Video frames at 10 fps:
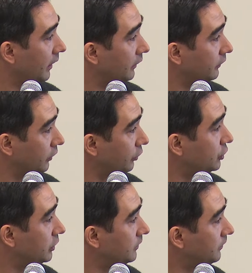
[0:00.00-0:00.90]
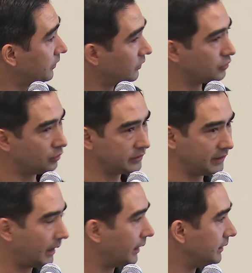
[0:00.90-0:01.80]
solution, talk to
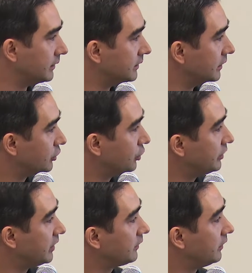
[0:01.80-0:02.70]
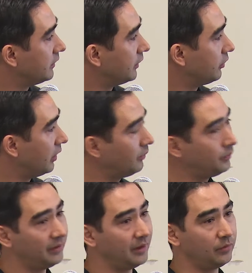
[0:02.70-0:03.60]
your Gallaghers and your True Tests, etc.,
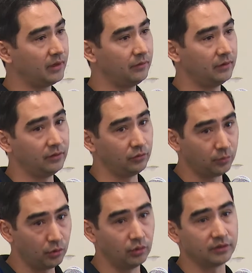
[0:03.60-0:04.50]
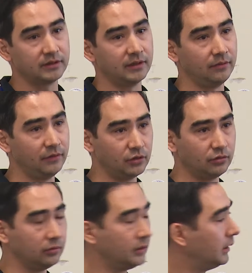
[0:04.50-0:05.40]
but then give you these reports and the
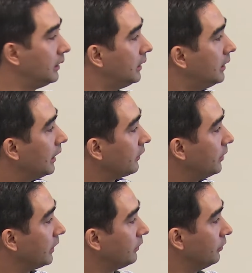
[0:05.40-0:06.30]
visual aspects